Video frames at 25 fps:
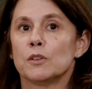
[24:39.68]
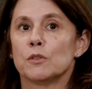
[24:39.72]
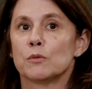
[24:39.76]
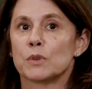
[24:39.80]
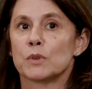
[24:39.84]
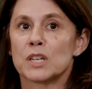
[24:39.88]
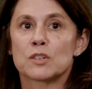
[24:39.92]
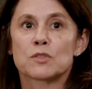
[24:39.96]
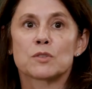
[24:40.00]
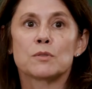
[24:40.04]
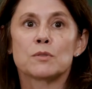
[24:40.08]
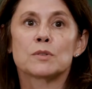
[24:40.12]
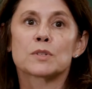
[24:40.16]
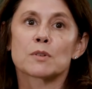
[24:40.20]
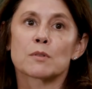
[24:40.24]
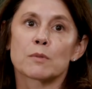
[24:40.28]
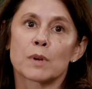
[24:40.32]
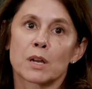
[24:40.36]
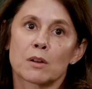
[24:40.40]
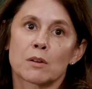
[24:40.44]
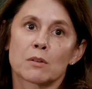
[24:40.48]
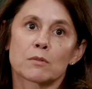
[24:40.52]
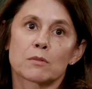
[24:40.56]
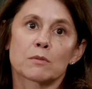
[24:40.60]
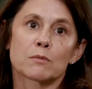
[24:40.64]
issues
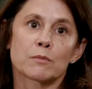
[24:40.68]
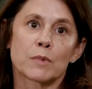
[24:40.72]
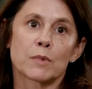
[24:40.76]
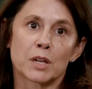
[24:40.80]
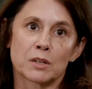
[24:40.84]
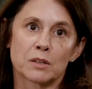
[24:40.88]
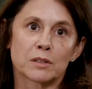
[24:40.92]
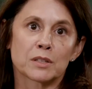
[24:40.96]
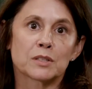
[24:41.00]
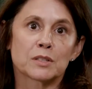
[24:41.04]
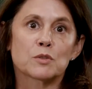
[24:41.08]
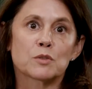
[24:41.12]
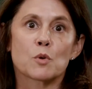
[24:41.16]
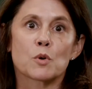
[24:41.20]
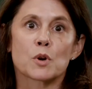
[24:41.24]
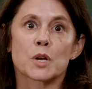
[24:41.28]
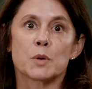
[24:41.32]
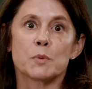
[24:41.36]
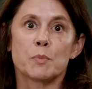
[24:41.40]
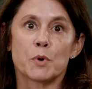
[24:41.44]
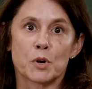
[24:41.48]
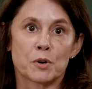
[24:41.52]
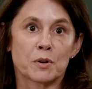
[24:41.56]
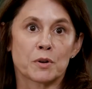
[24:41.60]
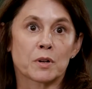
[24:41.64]
around regulatory
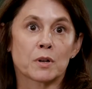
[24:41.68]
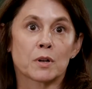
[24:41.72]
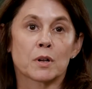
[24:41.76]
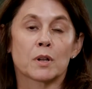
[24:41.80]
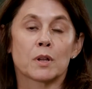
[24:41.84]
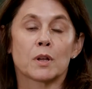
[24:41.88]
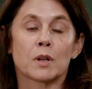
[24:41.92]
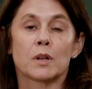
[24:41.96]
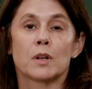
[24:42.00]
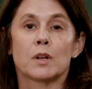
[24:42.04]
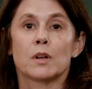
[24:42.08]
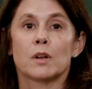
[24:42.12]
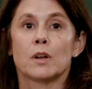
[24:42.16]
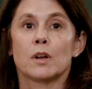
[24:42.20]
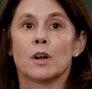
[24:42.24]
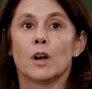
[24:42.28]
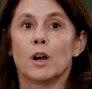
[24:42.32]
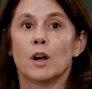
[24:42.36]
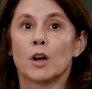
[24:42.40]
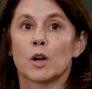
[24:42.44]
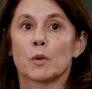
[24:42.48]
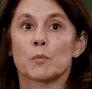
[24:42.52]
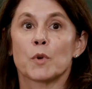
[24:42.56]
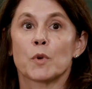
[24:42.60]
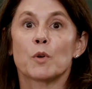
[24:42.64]
burden,
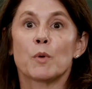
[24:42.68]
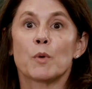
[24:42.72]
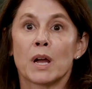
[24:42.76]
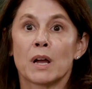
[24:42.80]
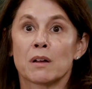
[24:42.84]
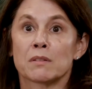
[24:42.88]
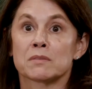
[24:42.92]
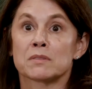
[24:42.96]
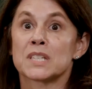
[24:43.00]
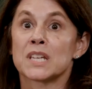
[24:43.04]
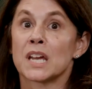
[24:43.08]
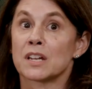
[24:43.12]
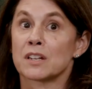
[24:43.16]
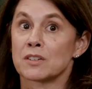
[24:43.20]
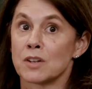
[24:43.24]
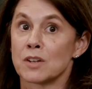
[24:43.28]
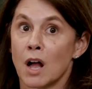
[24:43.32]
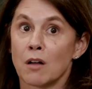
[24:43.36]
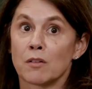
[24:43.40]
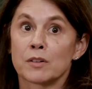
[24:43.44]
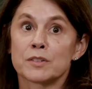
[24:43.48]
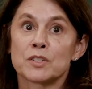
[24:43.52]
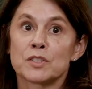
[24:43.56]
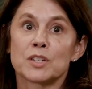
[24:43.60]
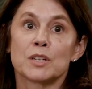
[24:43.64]
around
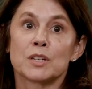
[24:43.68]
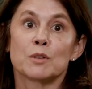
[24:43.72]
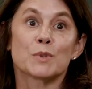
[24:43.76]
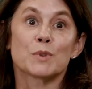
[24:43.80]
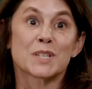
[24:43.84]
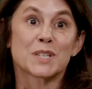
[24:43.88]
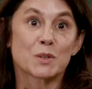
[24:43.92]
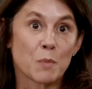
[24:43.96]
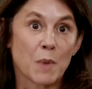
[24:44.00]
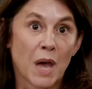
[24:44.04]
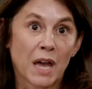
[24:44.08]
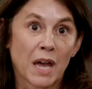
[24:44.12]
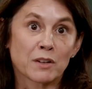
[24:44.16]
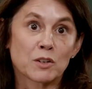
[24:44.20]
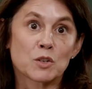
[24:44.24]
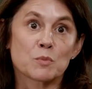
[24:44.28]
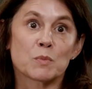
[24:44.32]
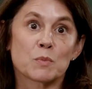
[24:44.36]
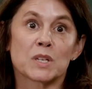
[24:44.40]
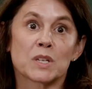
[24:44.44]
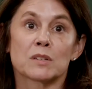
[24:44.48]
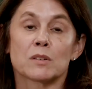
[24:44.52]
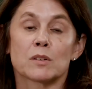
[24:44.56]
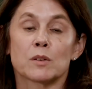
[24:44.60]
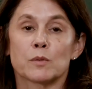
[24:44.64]
technology, risk
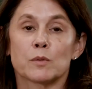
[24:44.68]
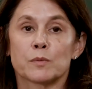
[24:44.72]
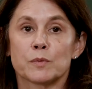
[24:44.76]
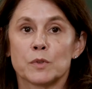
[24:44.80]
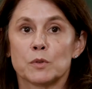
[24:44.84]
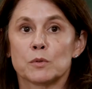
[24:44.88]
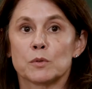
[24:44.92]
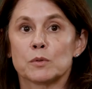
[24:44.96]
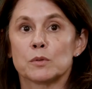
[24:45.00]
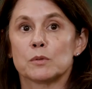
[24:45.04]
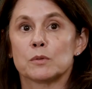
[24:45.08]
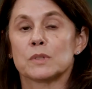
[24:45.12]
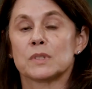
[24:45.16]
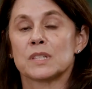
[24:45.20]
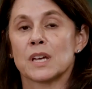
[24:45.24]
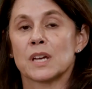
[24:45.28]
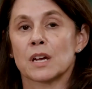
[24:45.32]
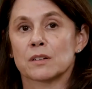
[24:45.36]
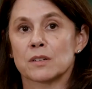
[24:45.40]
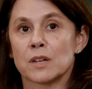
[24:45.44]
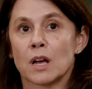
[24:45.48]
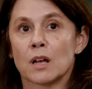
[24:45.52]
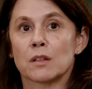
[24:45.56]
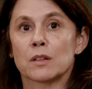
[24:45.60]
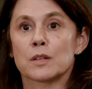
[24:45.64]
management of new
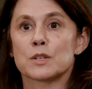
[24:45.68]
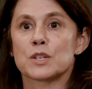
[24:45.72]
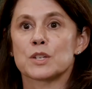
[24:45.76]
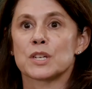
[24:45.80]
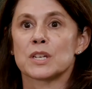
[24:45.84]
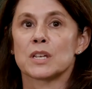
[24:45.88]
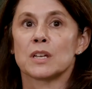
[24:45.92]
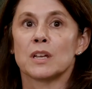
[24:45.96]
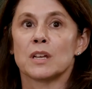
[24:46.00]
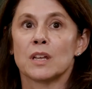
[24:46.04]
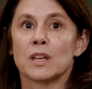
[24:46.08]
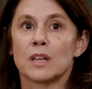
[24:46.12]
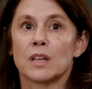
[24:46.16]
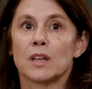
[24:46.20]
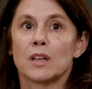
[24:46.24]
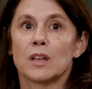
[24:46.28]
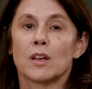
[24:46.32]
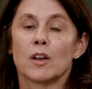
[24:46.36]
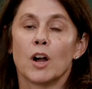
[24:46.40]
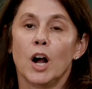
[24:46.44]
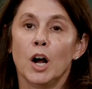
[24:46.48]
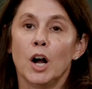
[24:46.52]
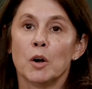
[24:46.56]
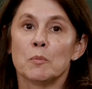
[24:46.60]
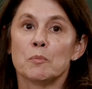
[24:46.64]
technology,
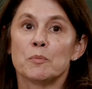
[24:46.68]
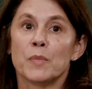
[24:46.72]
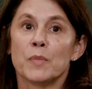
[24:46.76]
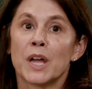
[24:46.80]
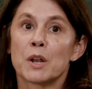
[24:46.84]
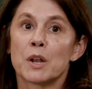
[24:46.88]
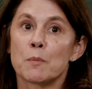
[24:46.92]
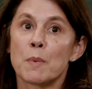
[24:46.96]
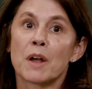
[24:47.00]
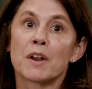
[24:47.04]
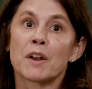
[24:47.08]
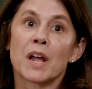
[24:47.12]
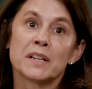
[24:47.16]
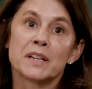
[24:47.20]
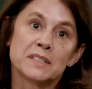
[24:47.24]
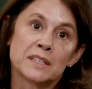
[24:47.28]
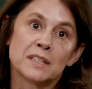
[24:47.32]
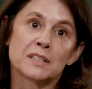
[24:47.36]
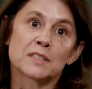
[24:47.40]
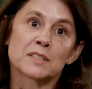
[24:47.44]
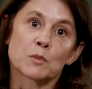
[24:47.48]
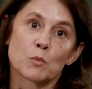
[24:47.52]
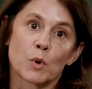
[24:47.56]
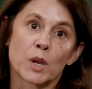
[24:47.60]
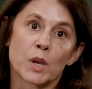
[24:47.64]
and about
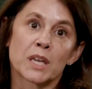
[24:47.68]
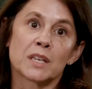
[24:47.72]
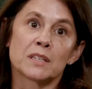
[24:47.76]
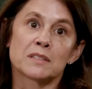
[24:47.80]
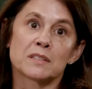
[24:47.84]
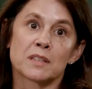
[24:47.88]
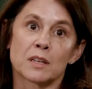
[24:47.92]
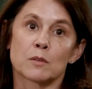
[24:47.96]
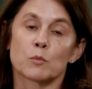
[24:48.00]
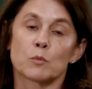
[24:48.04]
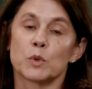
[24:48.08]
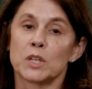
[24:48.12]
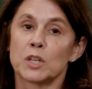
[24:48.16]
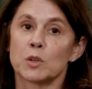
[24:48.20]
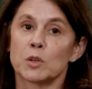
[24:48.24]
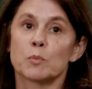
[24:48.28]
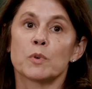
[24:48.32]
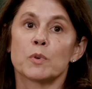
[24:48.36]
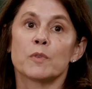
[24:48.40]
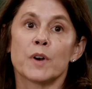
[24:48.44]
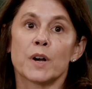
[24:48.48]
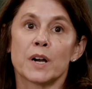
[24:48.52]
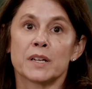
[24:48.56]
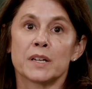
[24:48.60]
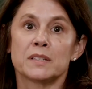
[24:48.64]
ideas and ways that we could
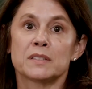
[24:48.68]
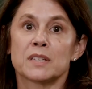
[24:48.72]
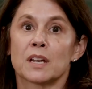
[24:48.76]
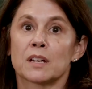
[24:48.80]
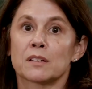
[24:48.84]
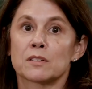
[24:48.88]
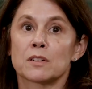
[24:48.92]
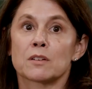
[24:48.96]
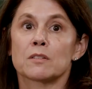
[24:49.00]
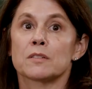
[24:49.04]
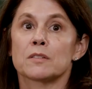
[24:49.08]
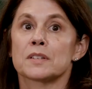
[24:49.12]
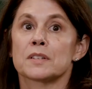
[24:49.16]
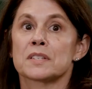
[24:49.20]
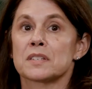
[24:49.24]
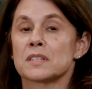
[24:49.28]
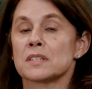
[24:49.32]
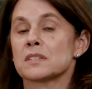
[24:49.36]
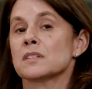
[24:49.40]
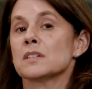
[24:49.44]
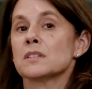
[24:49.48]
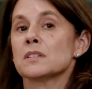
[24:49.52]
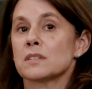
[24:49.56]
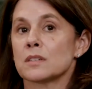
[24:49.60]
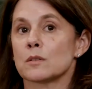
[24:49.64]
provide technical
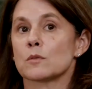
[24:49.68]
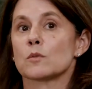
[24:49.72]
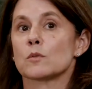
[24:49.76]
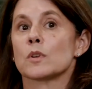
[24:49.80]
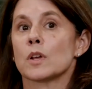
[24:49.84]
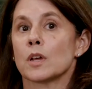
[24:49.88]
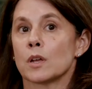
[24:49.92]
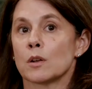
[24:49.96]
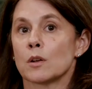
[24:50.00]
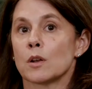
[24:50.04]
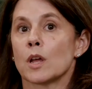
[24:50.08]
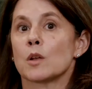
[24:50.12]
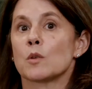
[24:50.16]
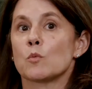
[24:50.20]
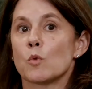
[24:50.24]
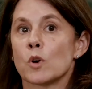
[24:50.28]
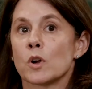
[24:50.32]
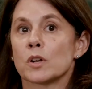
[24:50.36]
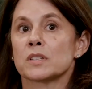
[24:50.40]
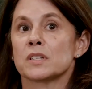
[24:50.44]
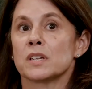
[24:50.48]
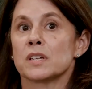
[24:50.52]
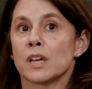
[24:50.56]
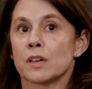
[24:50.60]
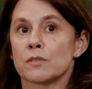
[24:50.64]
assistance and work
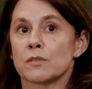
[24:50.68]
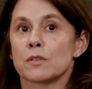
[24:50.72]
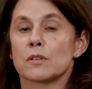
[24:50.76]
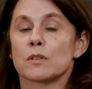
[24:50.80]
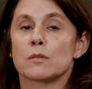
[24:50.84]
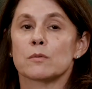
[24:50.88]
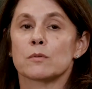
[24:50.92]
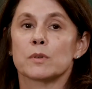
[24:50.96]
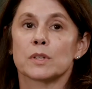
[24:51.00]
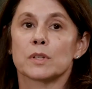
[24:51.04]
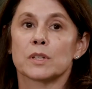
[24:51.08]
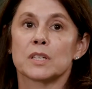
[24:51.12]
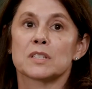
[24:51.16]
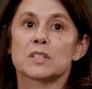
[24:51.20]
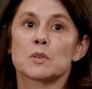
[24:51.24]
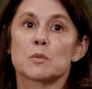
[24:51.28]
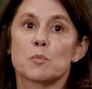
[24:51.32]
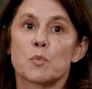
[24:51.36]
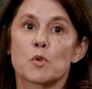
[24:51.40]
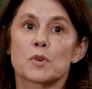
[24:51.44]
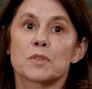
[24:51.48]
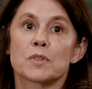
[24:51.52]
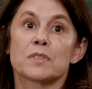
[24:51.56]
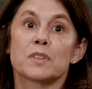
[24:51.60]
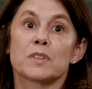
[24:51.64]
together to really
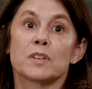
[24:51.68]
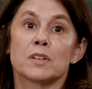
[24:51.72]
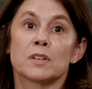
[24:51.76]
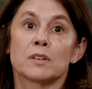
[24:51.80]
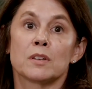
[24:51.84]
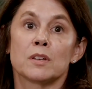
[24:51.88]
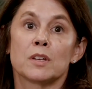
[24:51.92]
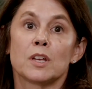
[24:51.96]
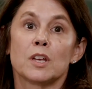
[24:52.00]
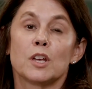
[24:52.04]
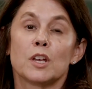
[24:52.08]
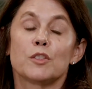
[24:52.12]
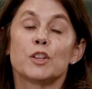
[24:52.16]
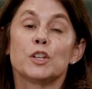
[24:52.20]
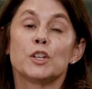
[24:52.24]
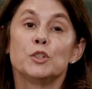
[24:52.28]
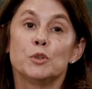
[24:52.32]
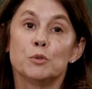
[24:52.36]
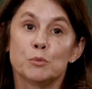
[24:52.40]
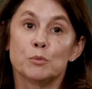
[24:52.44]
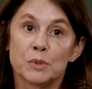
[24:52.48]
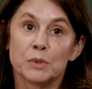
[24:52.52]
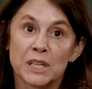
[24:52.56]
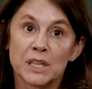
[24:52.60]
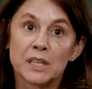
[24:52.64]
support the
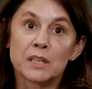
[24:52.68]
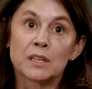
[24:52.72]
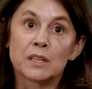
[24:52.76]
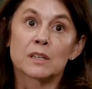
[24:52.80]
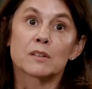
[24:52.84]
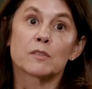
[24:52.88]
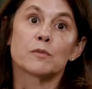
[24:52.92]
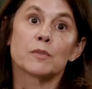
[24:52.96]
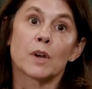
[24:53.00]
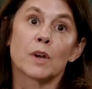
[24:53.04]
unique